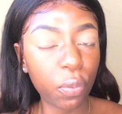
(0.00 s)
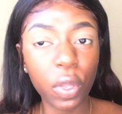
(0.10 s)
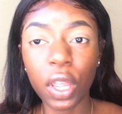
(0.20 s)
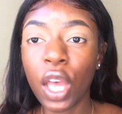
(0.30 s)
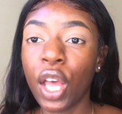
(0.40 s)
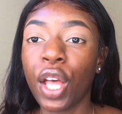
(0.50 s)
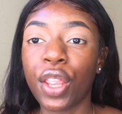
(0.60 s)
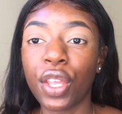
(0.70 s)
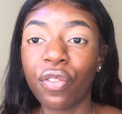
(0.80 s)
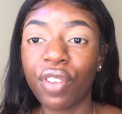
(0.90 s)
in with
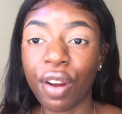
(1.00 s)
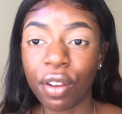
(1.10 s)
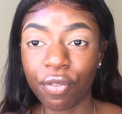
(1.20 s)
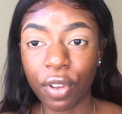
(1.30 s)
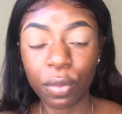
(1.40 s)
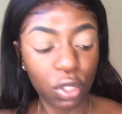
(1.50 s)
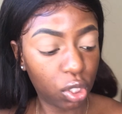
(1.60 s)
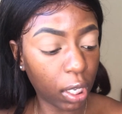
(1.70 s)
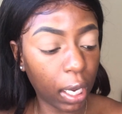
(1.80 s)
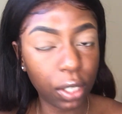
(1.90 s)
the very famous
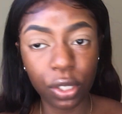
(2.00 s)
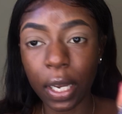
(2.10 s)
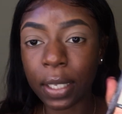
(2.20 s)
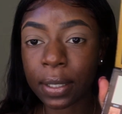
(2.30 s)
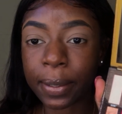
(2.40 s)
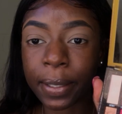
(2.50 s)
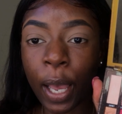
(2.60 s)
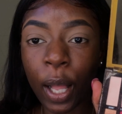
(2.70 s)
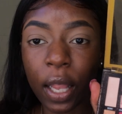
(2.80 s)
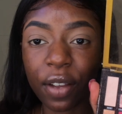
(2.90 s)
shade. You guys can
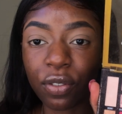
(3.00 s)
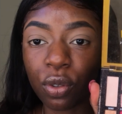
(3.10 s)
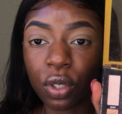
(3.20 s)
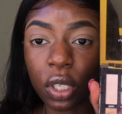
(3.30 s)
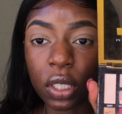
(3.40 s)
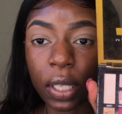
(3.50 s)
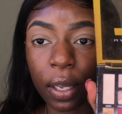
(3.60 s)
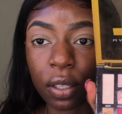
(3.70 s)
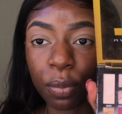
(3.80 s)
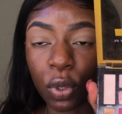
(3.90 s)
tell I've used this
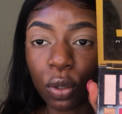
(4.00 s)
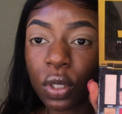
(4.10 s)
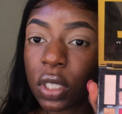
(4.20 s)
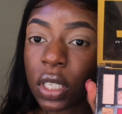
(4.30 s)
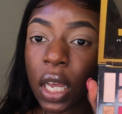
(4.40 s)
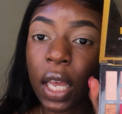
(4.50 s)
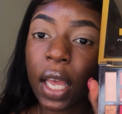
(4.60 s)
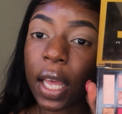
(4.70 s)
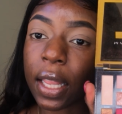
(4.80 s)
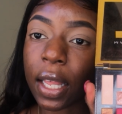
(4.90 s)
like the most,
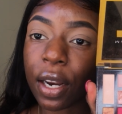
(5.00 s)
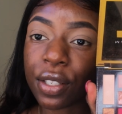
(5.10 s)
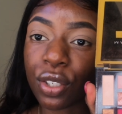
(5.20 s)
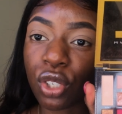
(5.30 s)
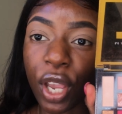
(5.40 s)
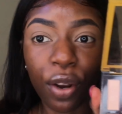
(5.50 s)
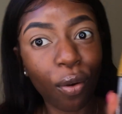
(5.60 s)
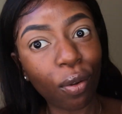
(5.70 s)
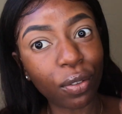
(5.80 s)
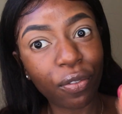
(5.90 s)
and that is the shade
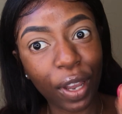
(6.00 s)
Old